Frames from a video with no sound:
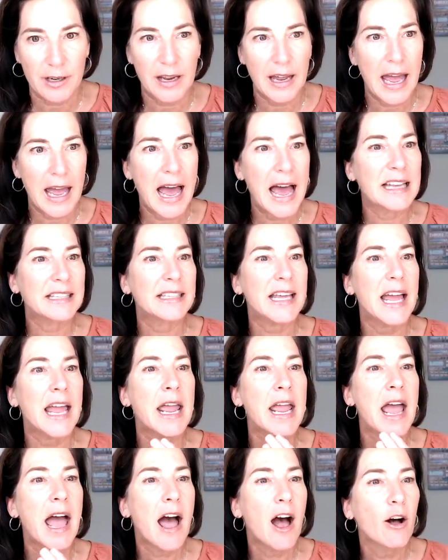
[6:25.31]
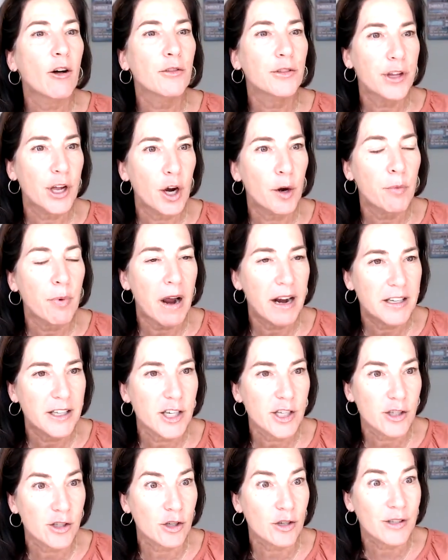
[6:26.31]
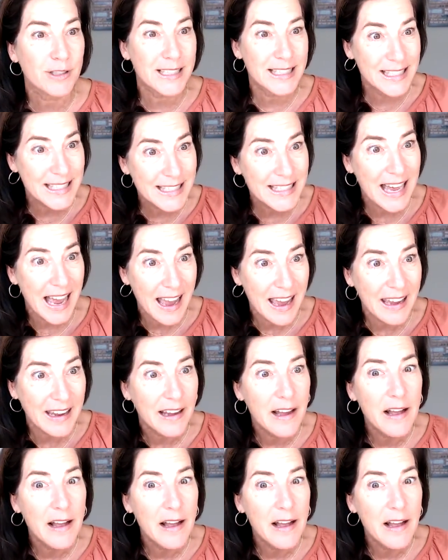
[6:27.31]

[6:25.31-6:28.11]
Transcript: as a healthcare practitioner, to say,